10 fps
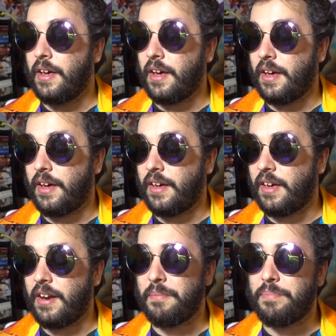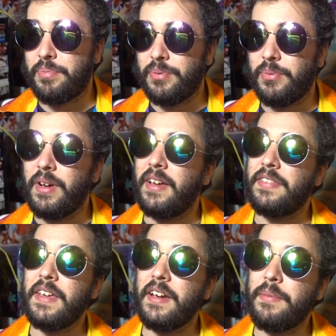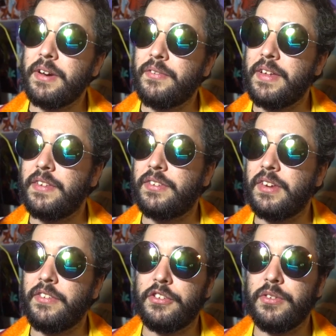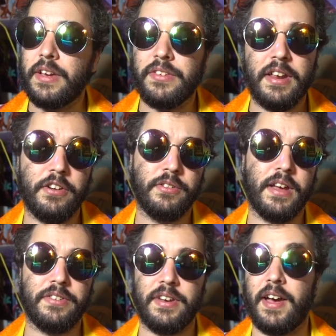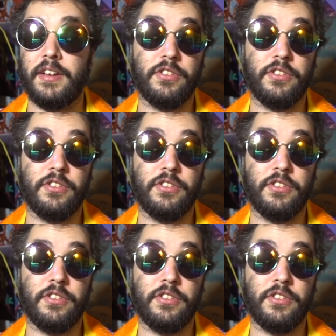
I think I might have read this in either 2008 or 2009,